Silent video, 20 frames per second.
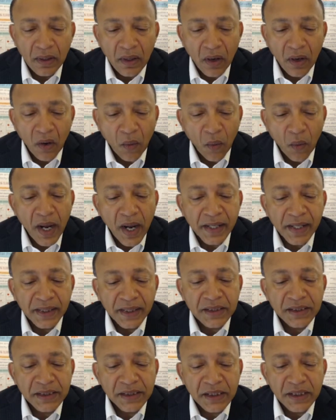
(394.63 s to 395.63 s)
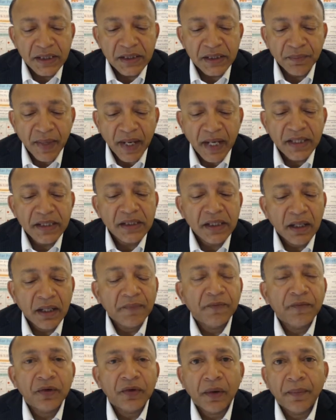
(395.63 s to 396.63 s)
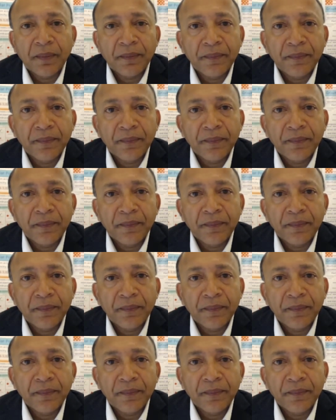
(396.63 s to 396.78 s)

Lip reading: Where does this mass come from?